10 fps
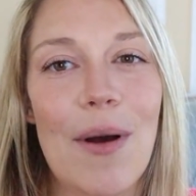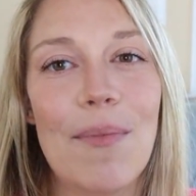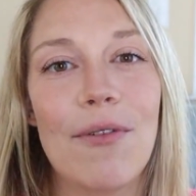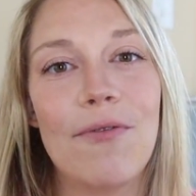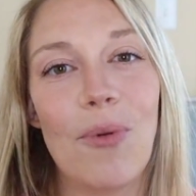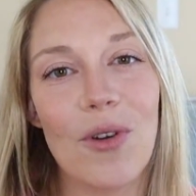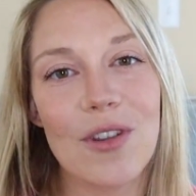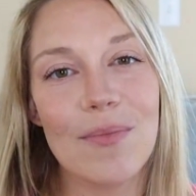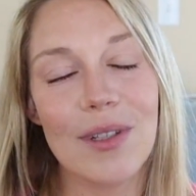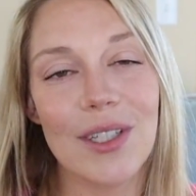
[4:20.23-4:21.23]
Before
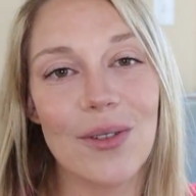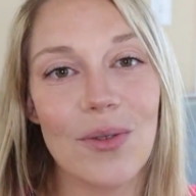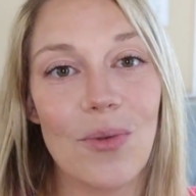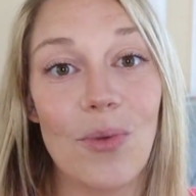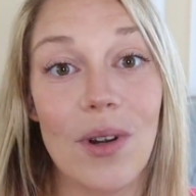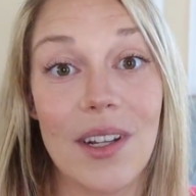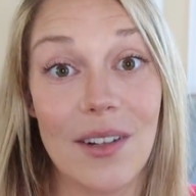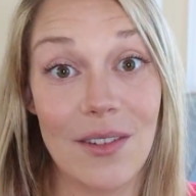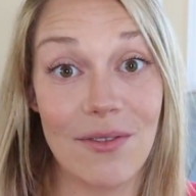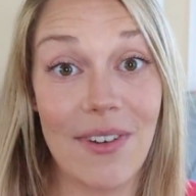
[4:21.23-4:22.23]
the balloon
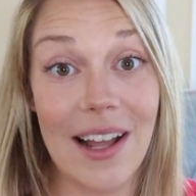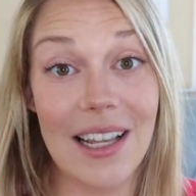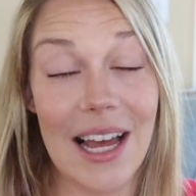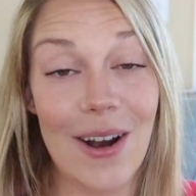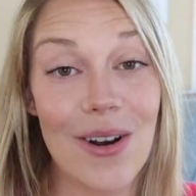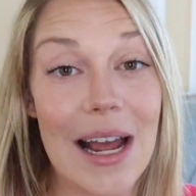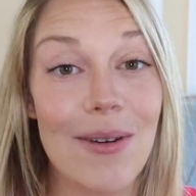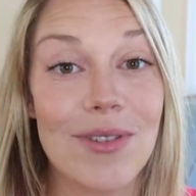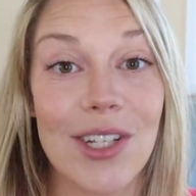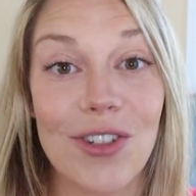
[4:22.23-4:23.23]
fell out, I
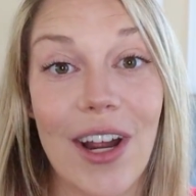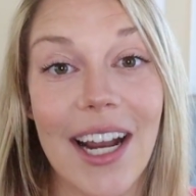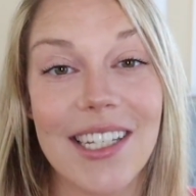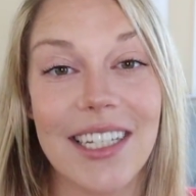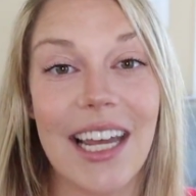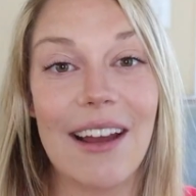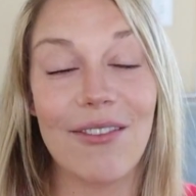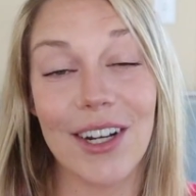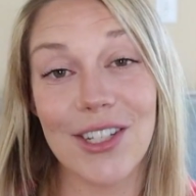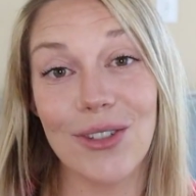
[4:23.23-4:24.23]
was contracting
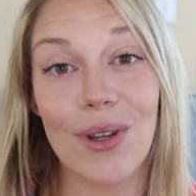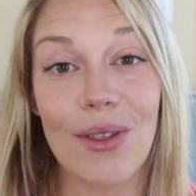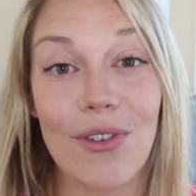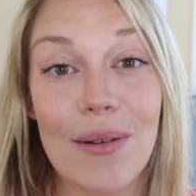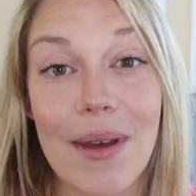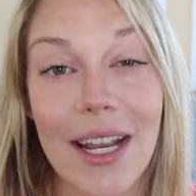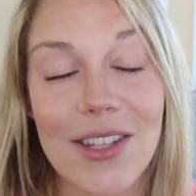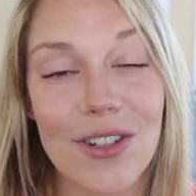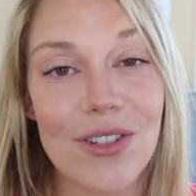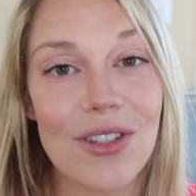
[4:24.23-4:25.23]
every 2 to 3
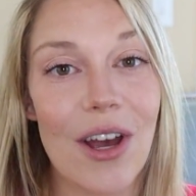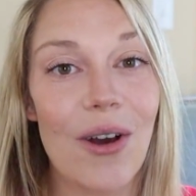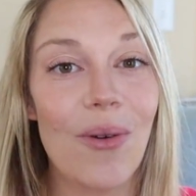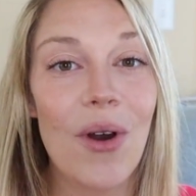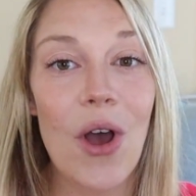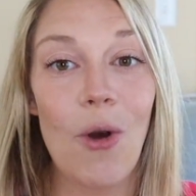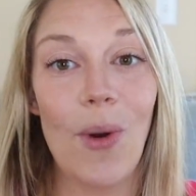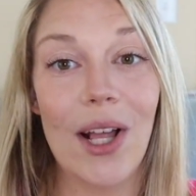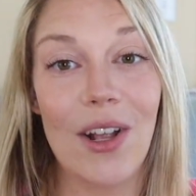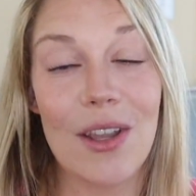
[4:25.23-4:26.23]
minutes or so
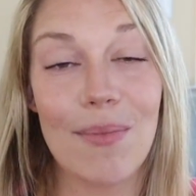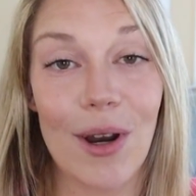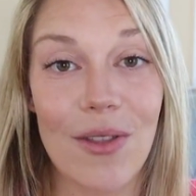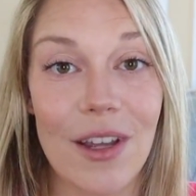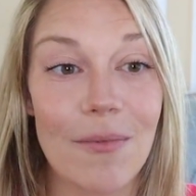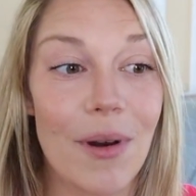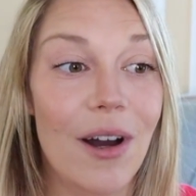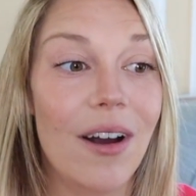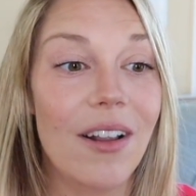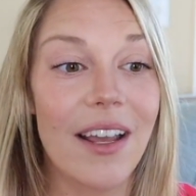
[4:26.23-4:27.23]
while on the birthing
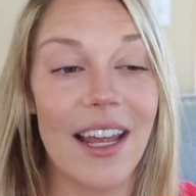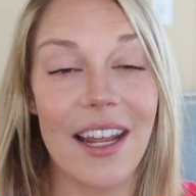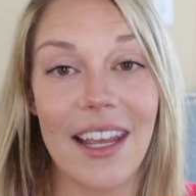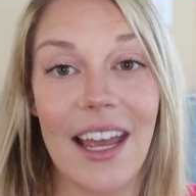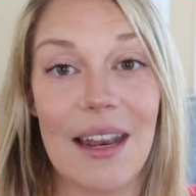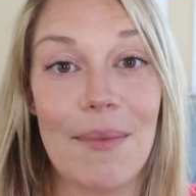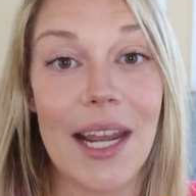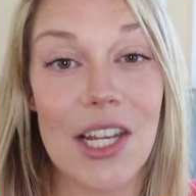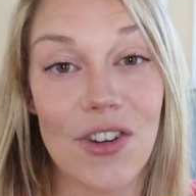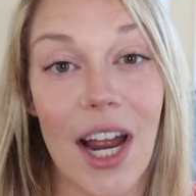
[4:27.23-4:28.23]
ball. And again, my
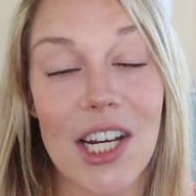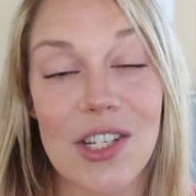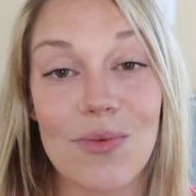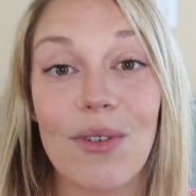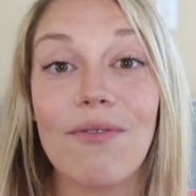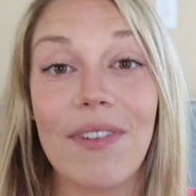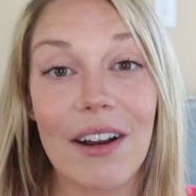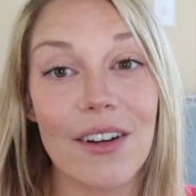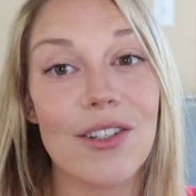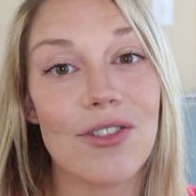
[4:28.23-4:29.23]
contractions were
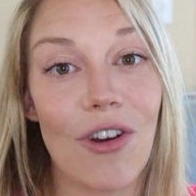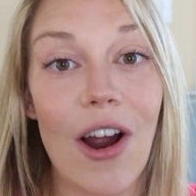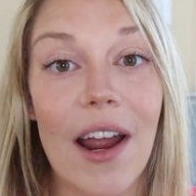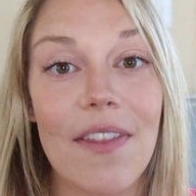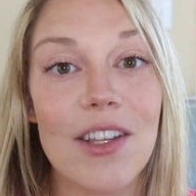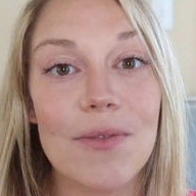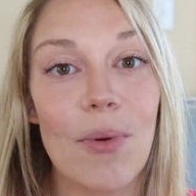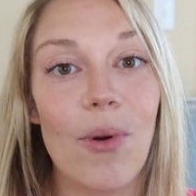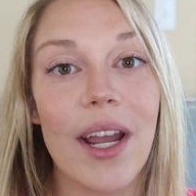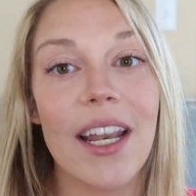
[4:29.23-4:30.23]
very strong at this
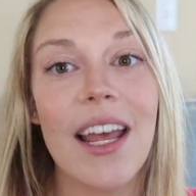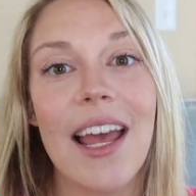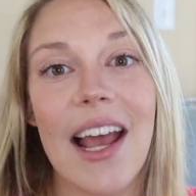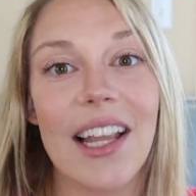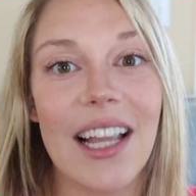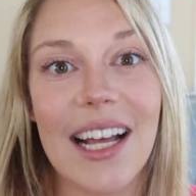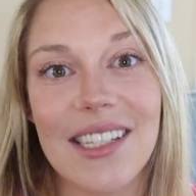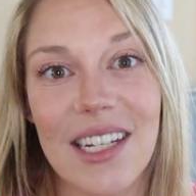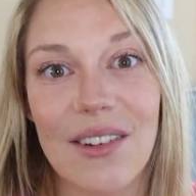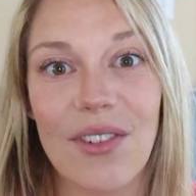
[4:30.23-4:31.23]
point and
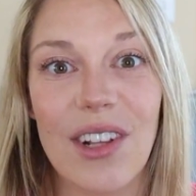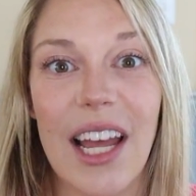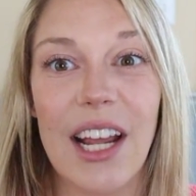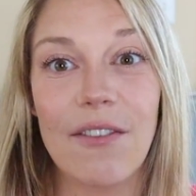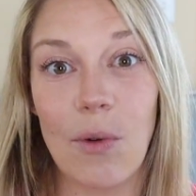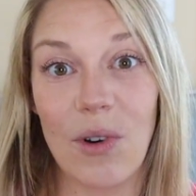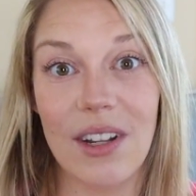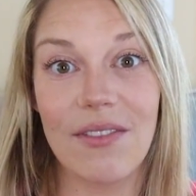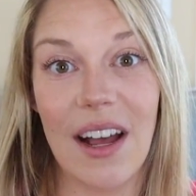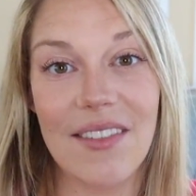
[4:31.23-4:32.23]
lasting for
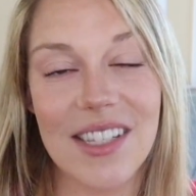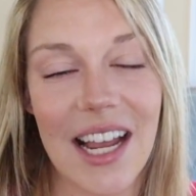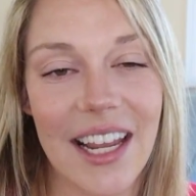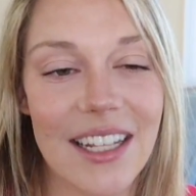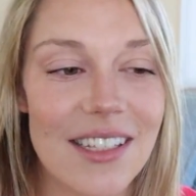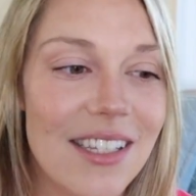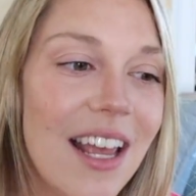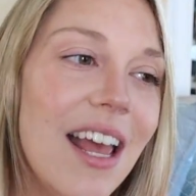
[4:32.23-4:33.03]
45 seconds.